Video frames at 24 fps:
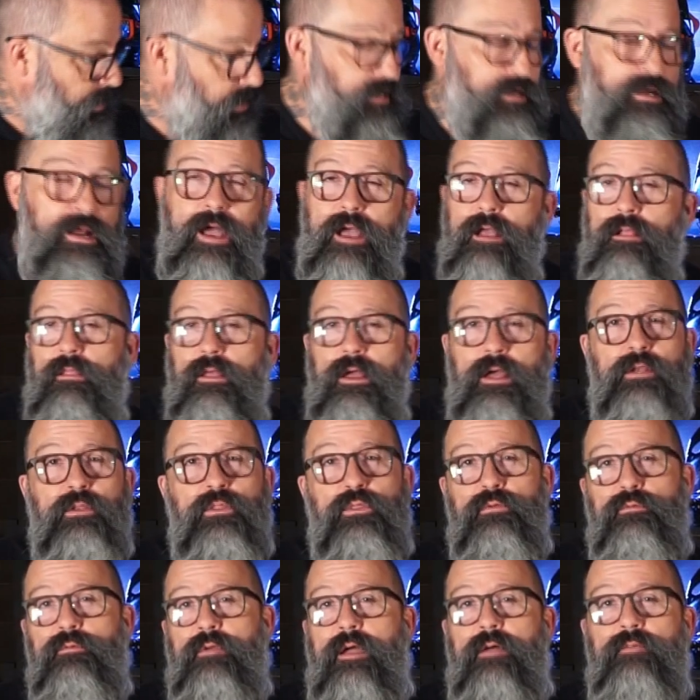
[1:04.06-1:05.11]
nylon
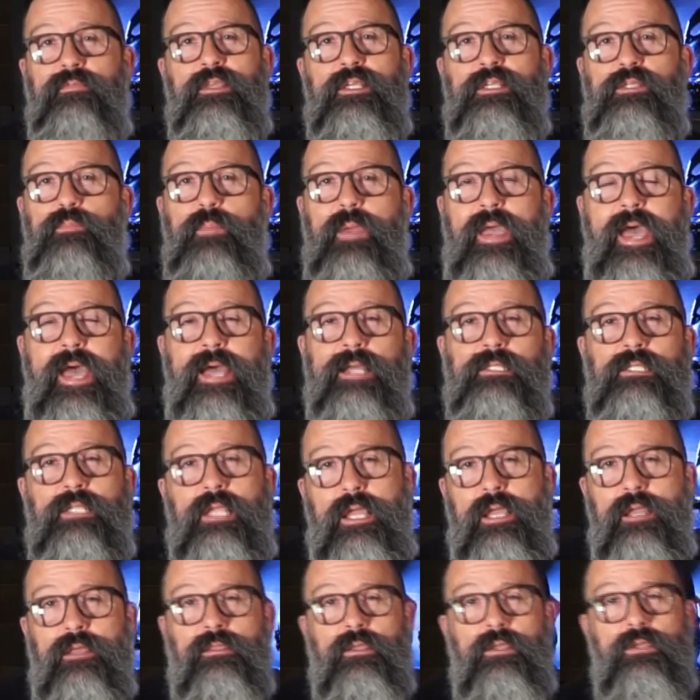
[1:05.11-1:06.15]
throughout these bags.
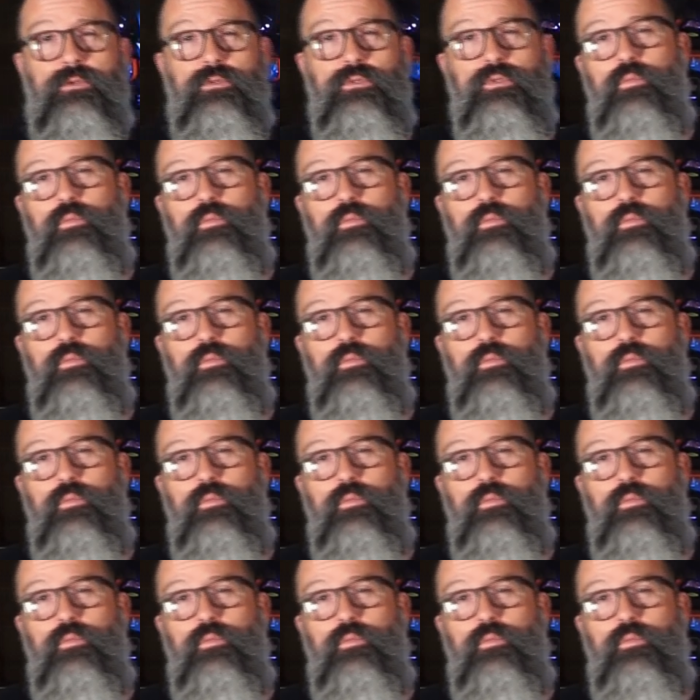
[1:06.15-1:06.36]
They use